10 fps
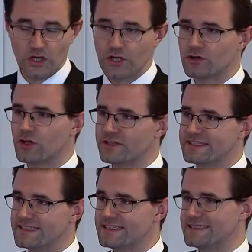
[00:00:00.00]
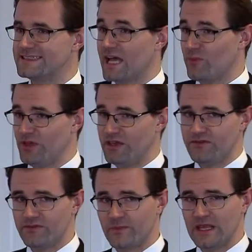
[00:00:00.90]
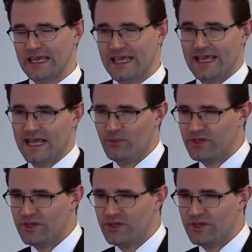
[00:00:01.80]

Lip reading: Another lung disease is IPF. And